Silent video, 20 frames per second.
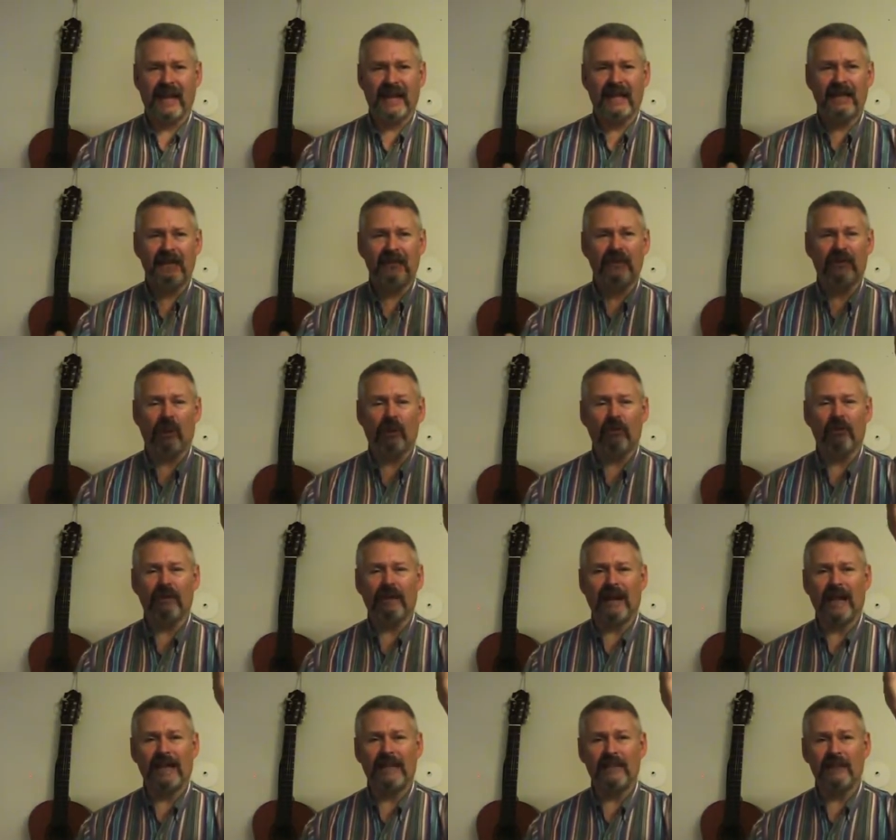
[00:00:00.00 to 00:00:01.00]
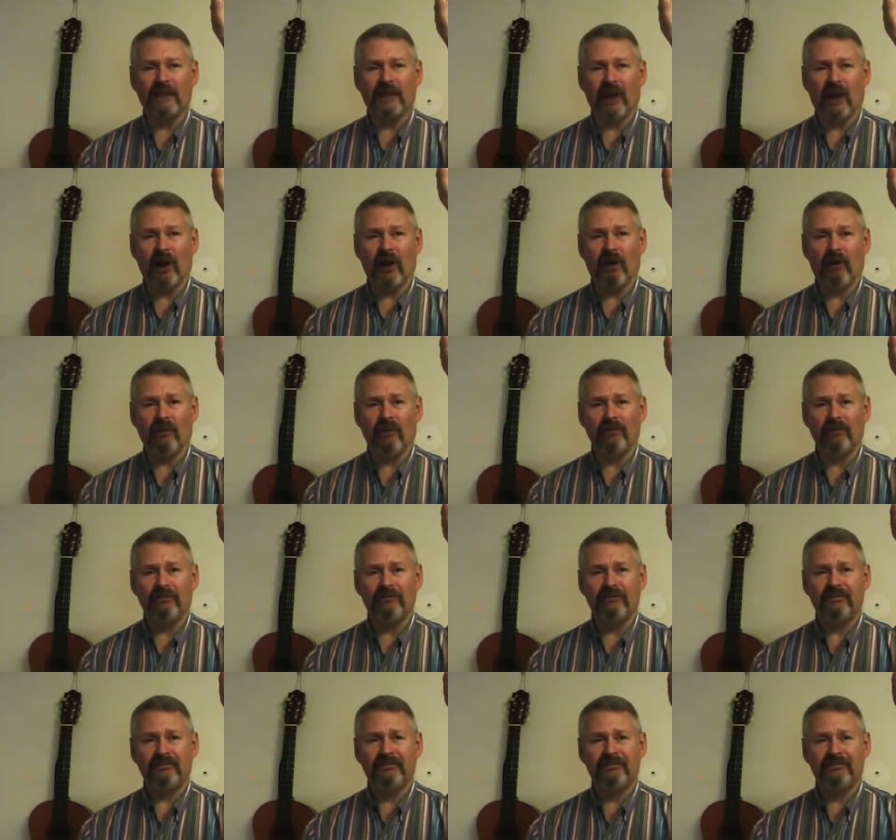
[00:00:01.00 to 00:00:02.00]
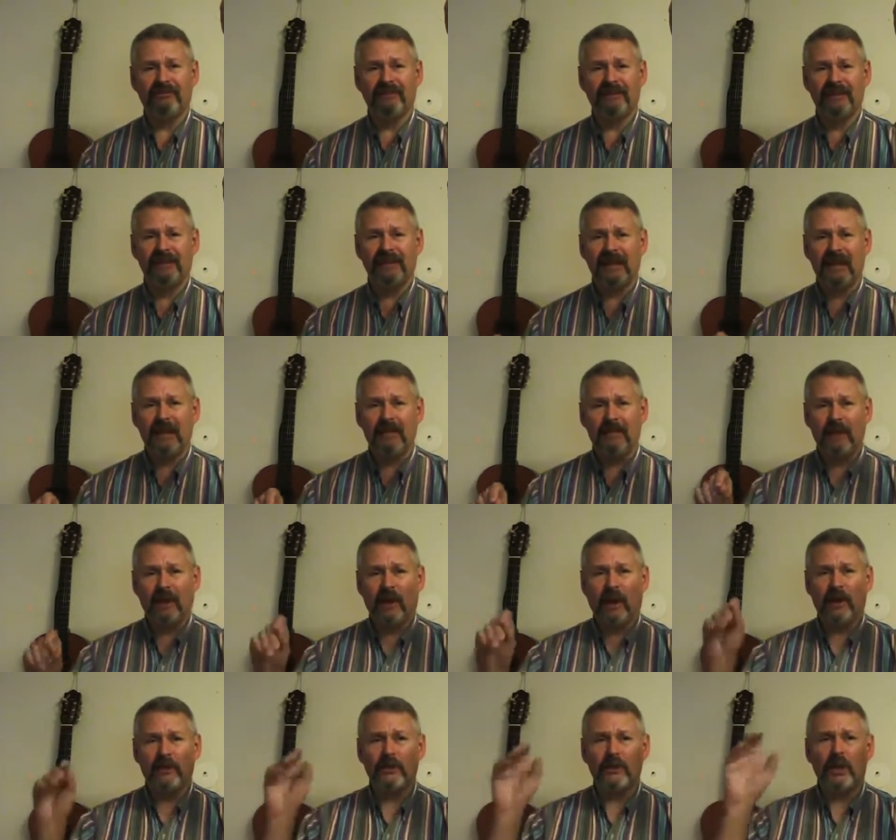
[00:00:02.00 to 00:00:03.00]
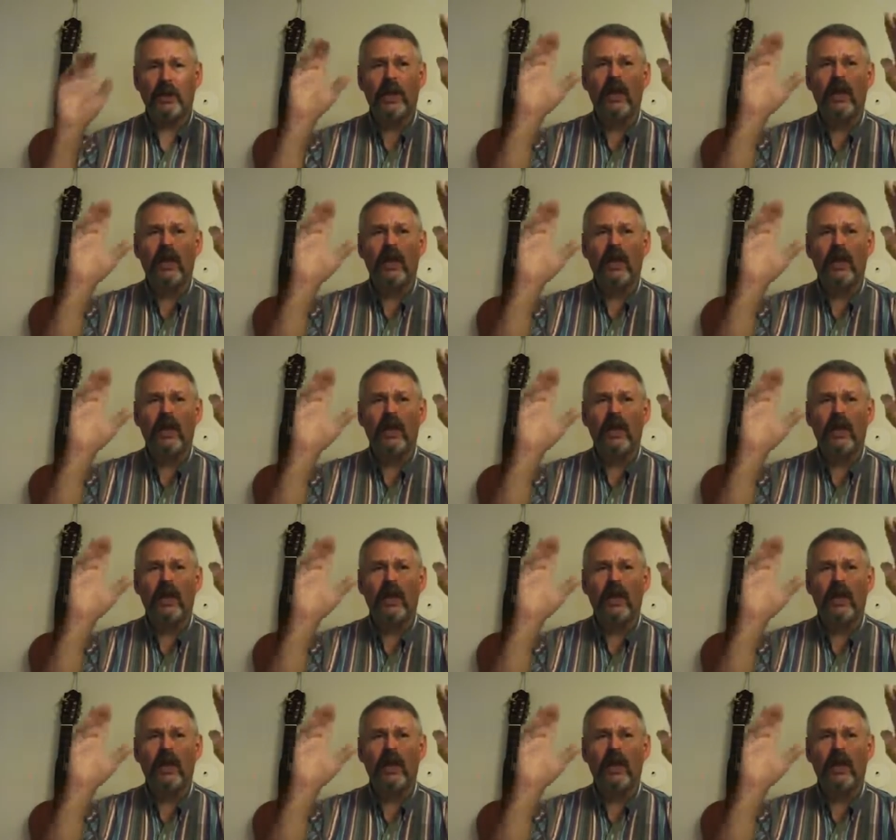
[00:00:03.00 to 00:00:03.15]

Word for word: Don't let go. Because